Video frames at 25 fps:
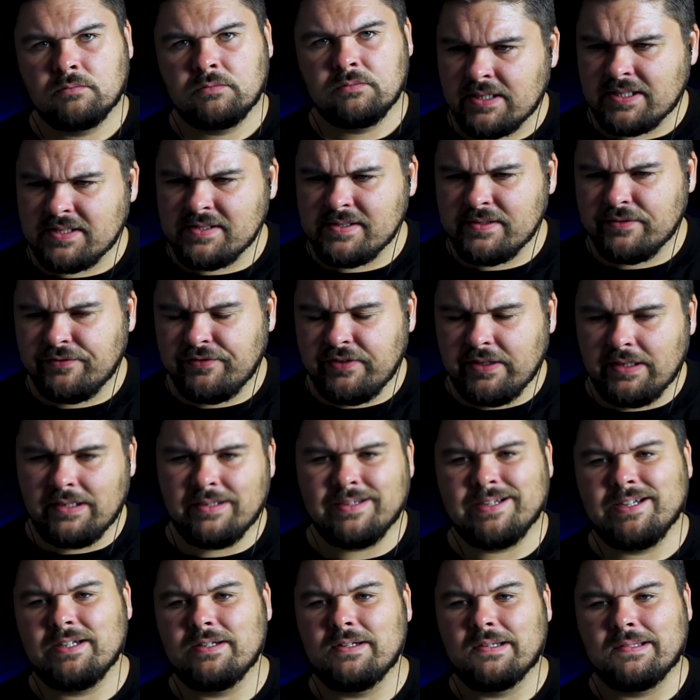That's the
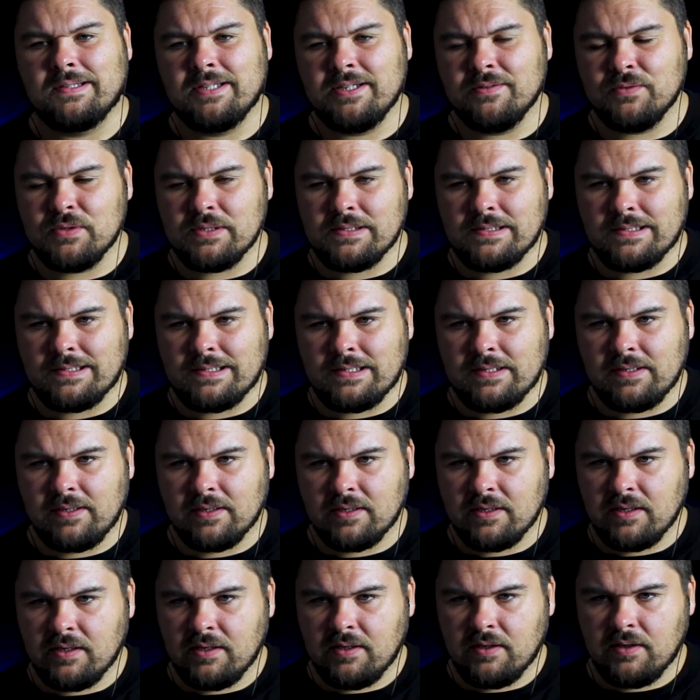feeling I got. He was a
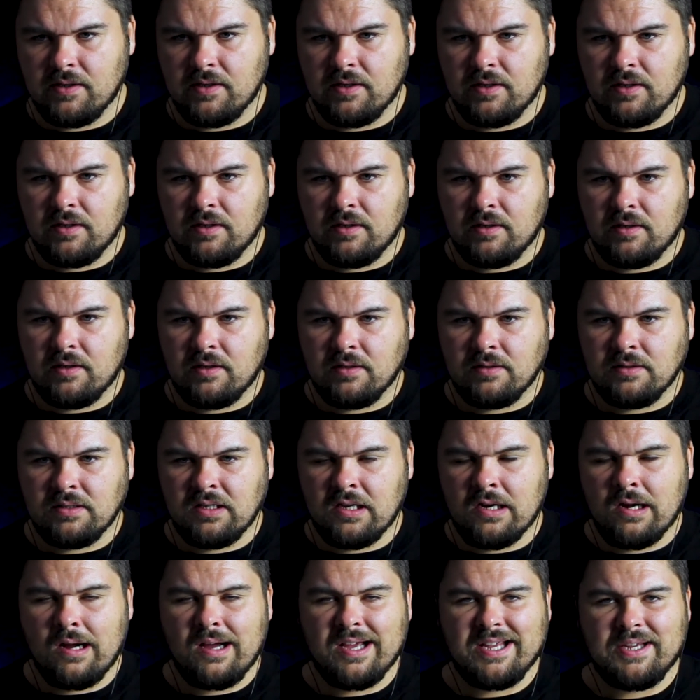
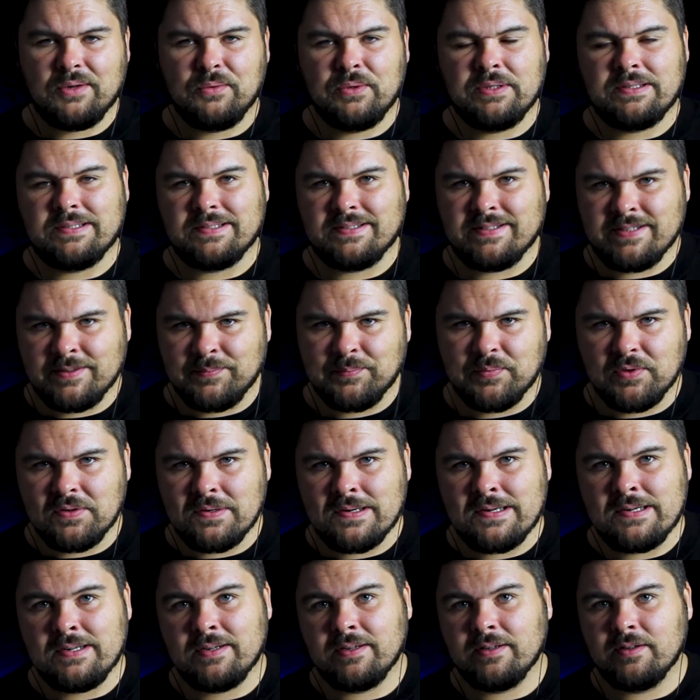guy with a
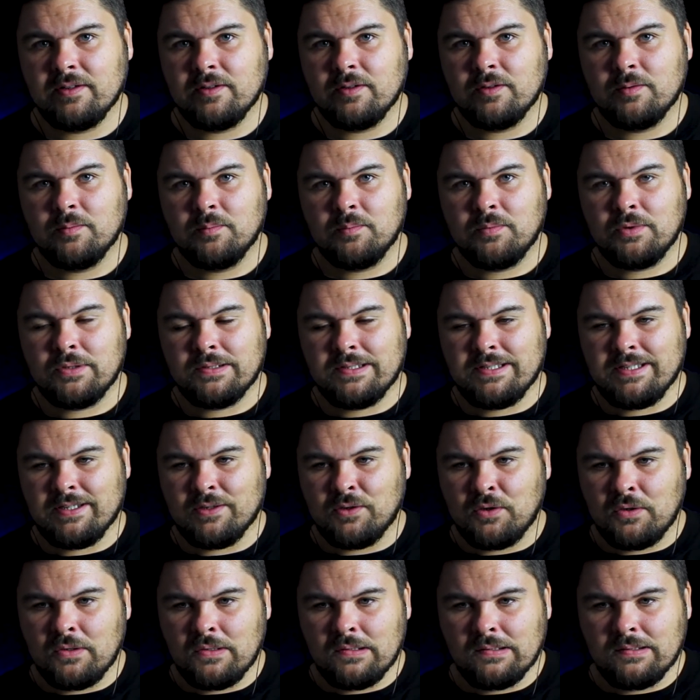temper, but he
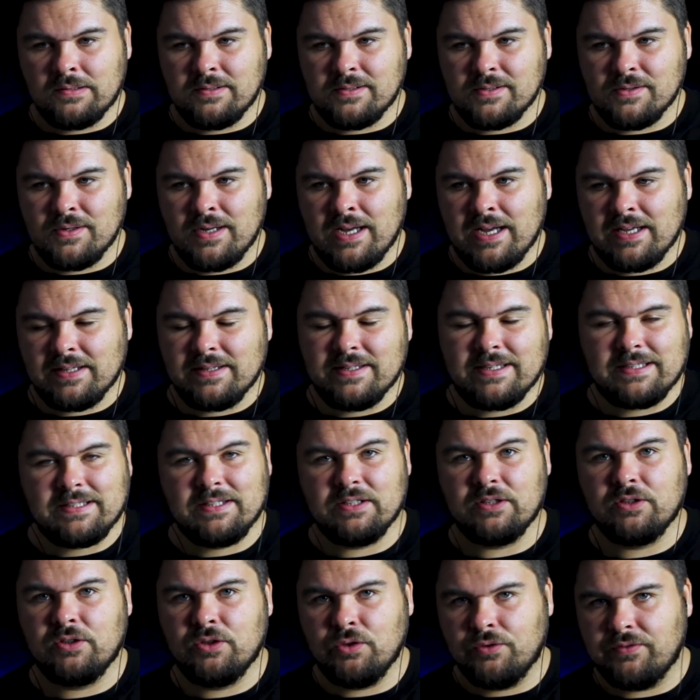also had that
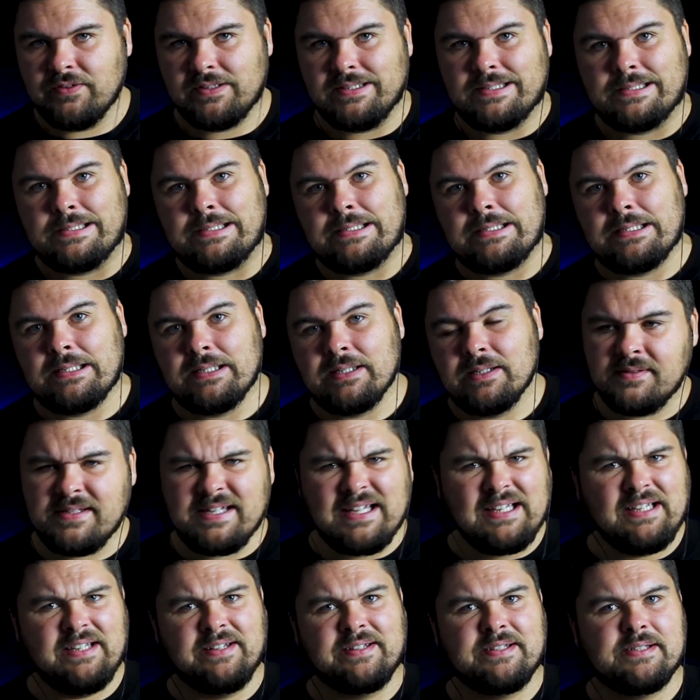goofiness,
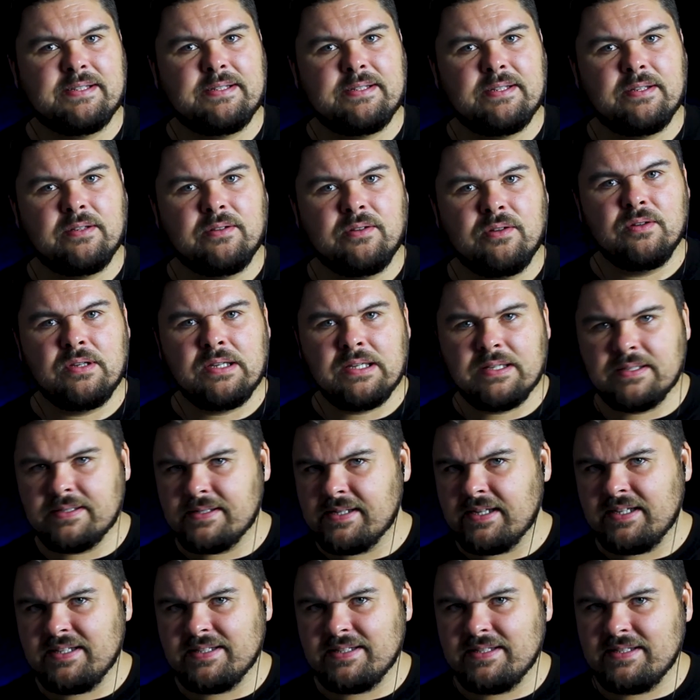silliness. You can
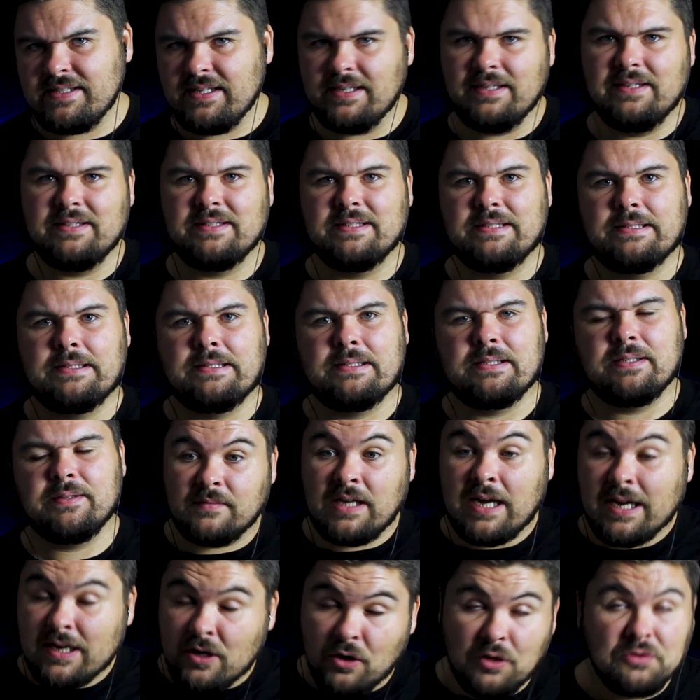say silliness.
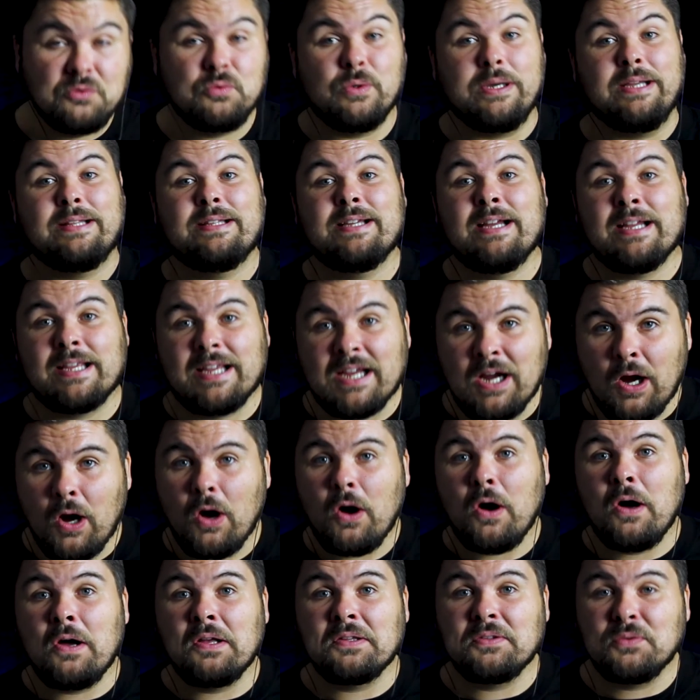I can't wait. I
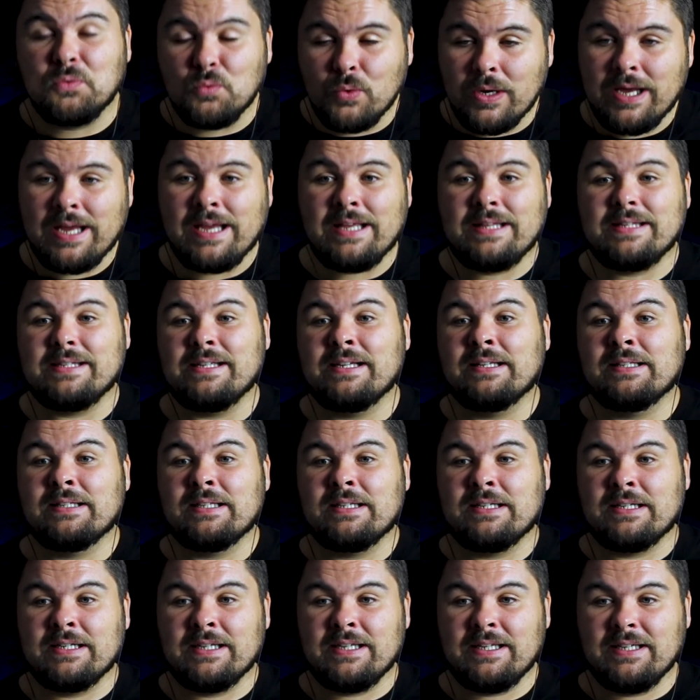can't wait, and
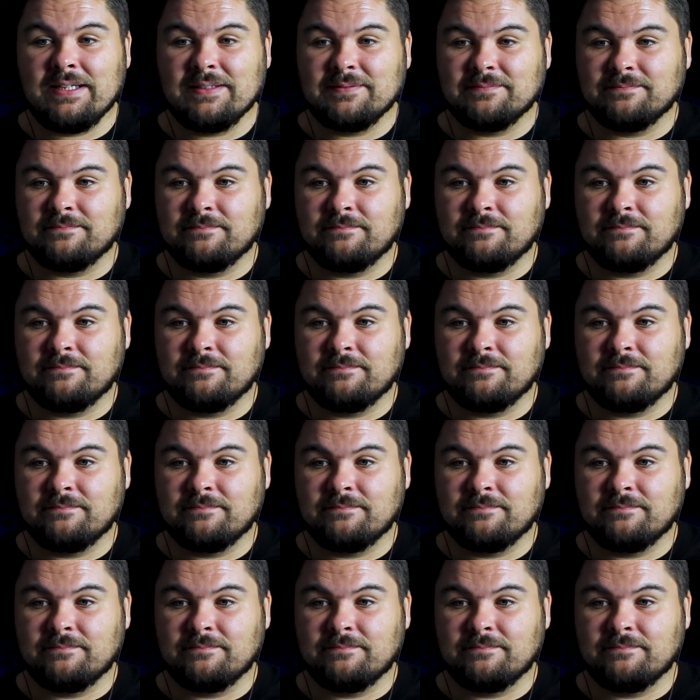I.